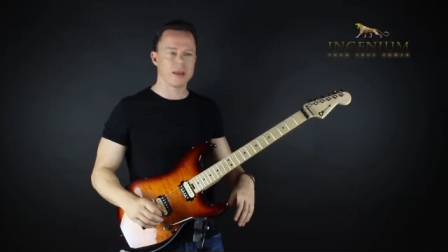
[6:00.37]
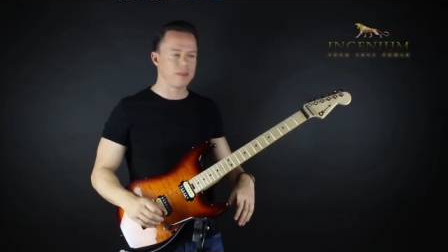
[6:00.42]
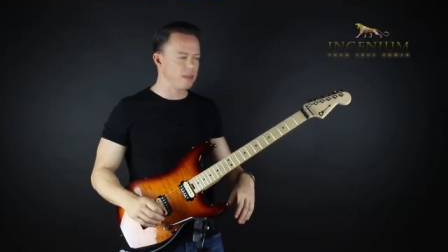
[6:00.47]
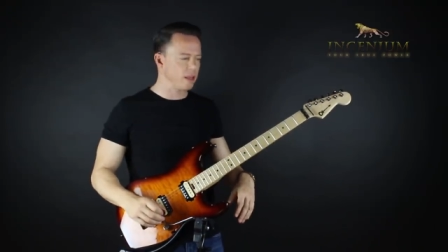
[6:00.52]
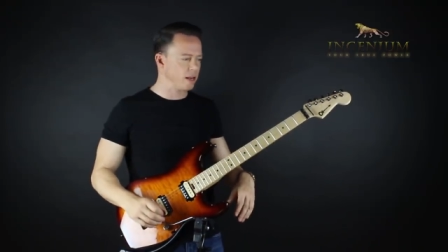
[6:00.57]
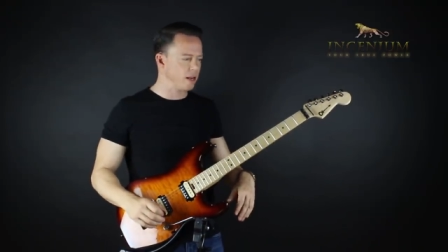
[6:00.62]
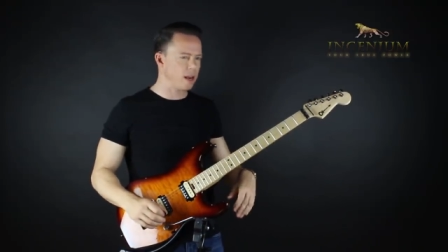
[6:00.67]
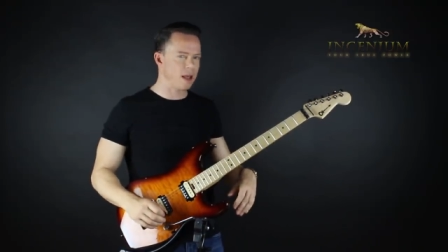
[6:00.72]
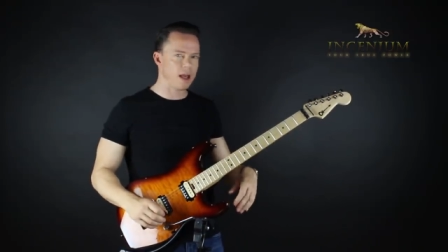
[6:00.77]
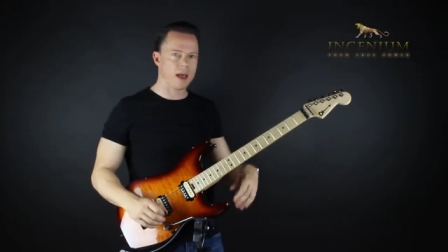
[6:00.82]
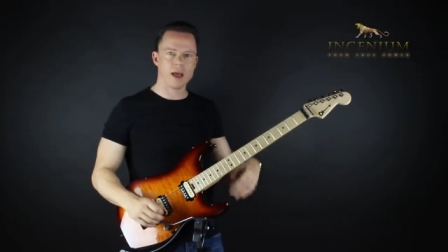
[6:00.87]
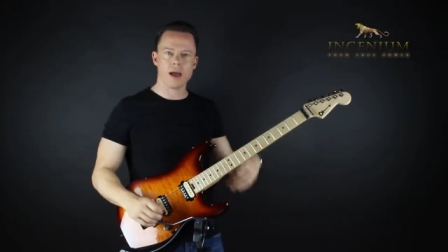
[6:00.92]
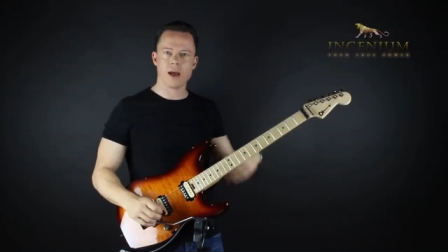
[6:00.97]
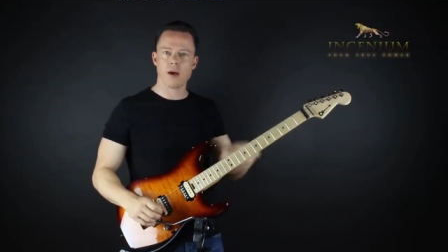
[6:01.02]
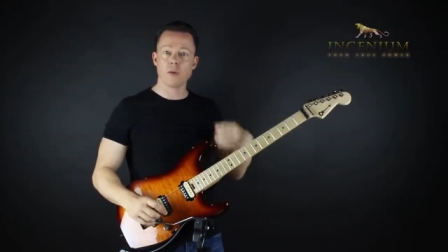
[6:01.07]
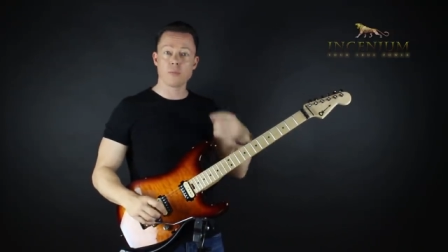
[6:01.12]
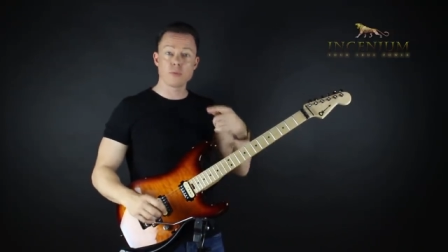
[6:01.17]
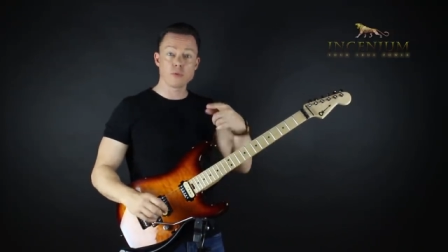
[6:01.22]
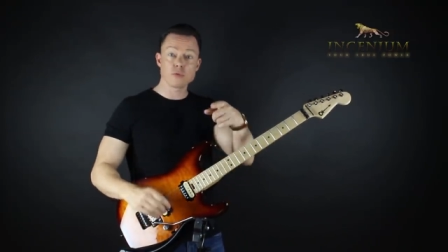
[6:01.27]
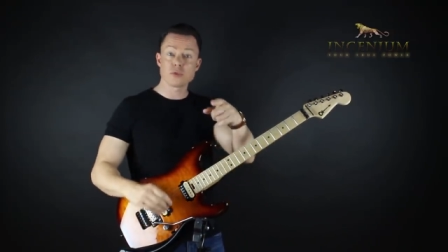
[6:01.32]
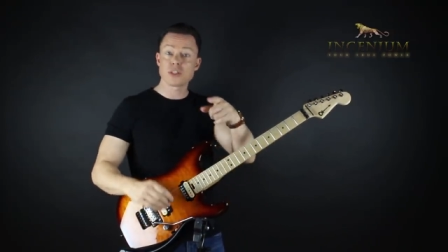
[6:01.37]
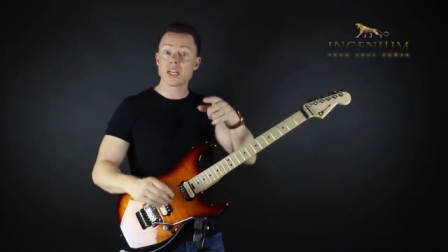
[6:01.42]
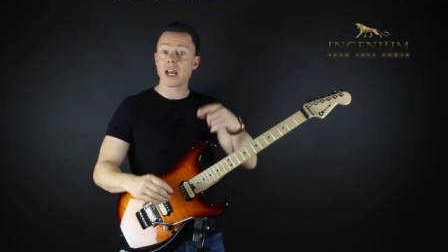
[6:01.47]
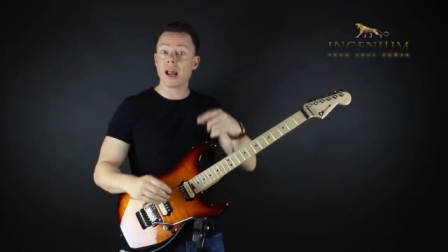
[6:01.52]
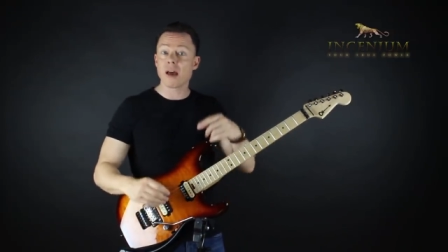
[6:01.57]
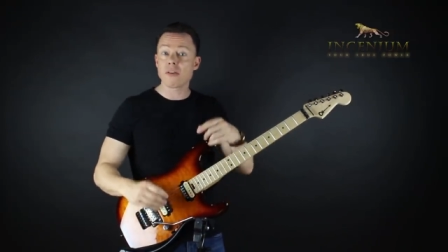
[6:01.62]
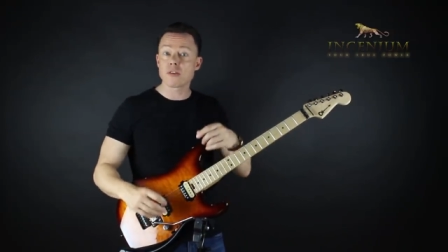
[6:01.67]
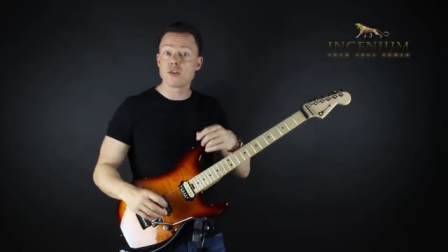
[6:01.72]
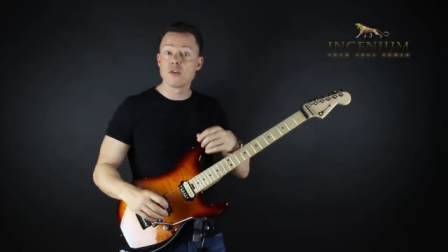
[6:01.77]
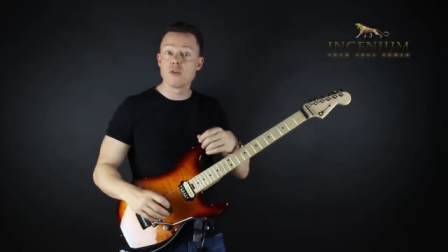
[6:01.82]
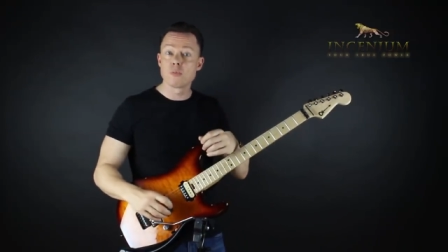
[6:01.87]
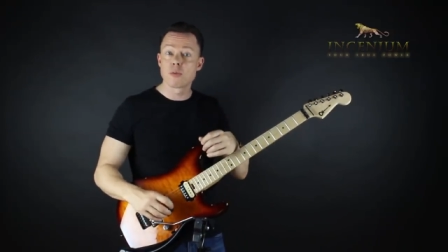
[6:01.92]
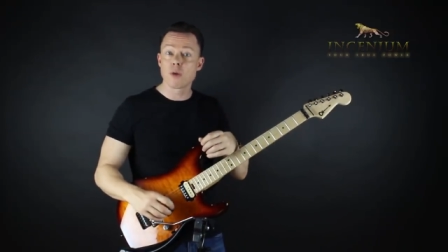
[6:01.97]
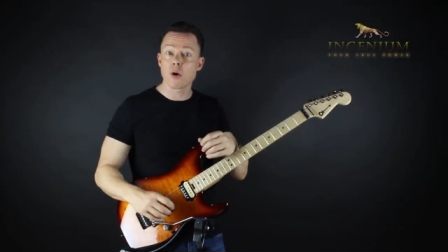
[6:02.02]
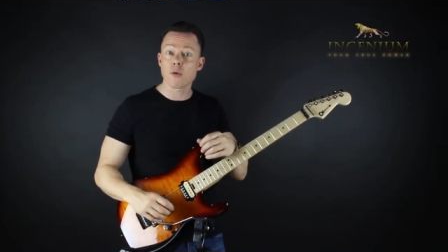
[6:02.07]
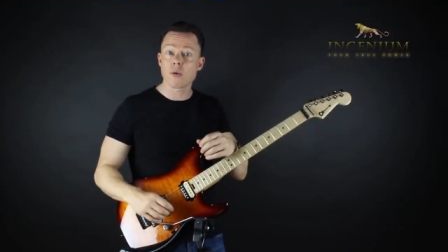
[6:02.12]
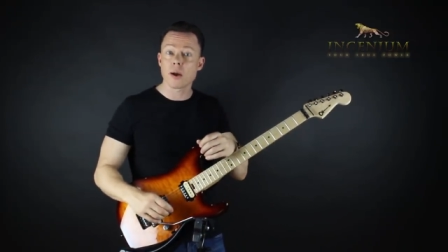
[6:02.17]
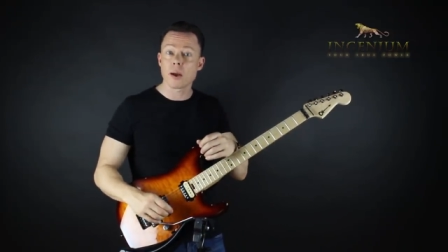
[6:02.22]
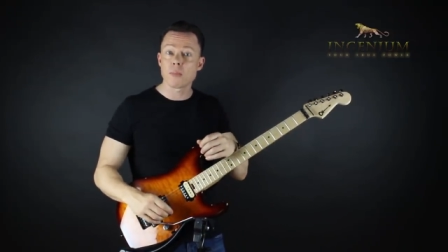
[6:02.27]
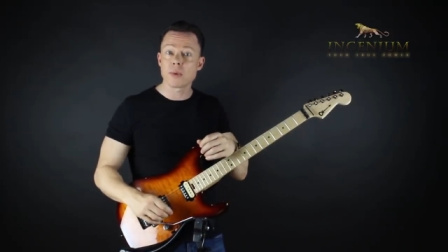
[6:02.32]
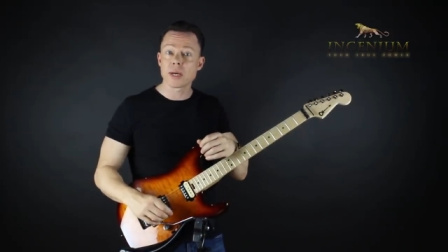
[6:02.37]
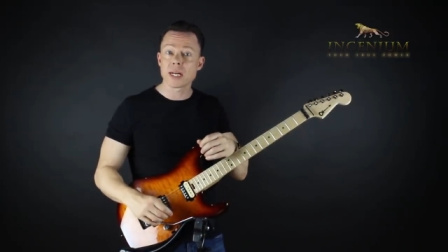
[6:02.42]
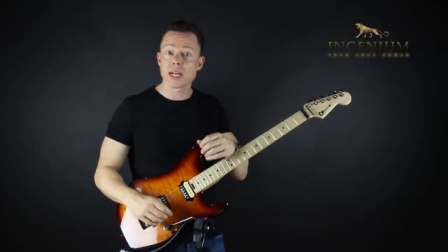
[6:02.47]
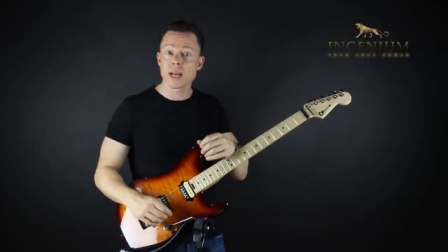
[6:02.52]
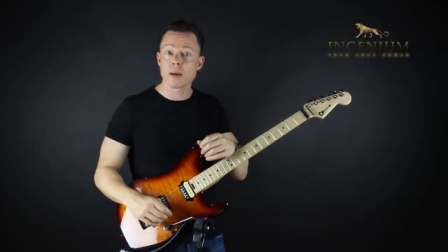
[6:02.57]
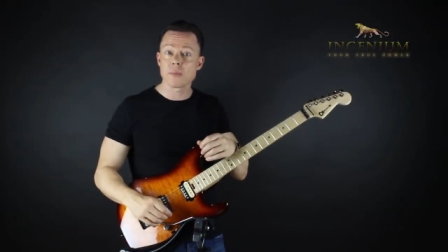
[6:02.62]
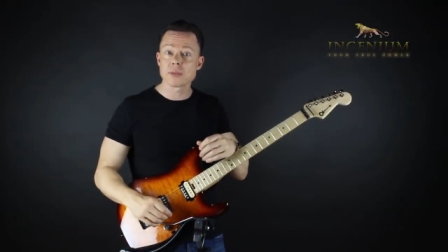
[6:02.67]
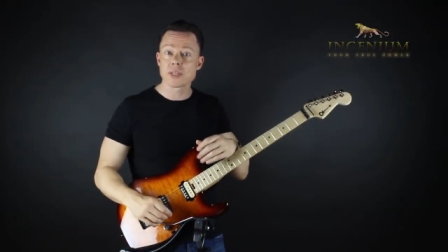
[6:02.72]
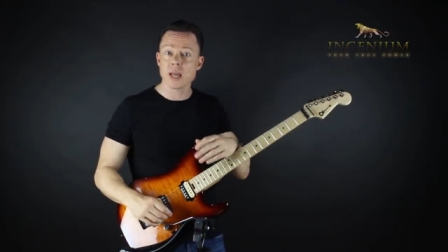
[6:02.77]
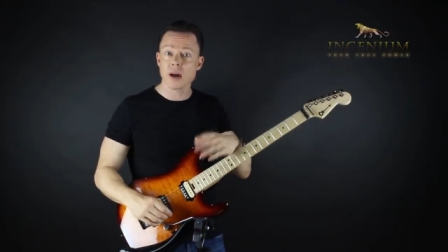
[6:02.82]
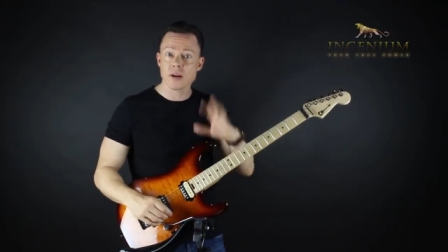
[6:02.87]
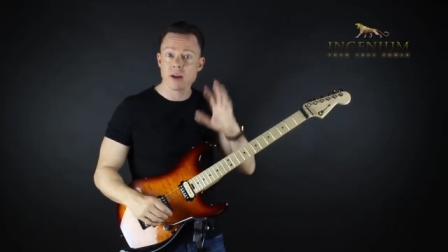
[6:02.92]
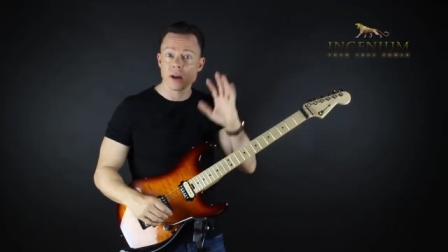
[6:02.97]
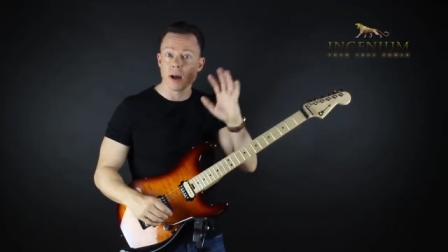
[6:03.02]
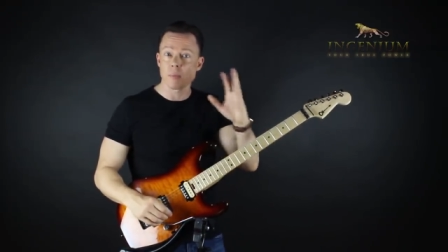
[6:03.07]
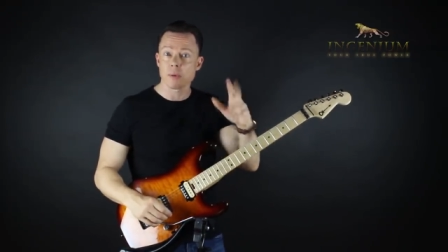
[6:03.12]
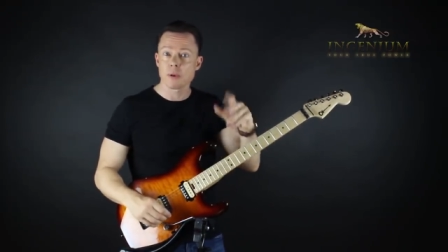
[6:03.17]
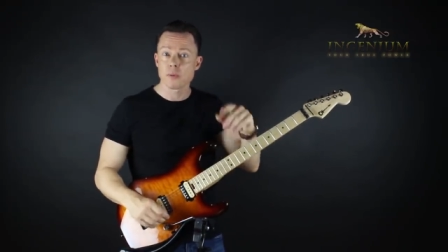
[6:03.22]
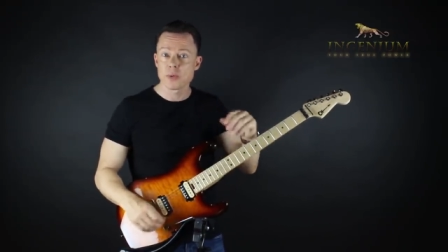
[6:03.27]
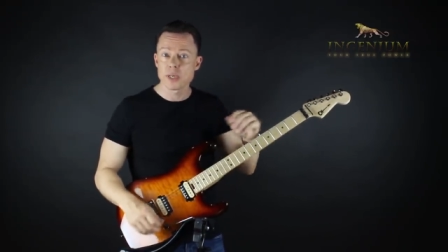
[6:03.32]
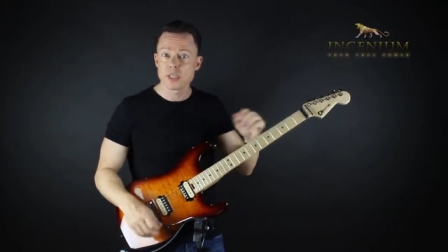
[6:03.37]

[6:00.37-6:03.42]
and then I uh, hope you'll check out the new program when it comes out a couple of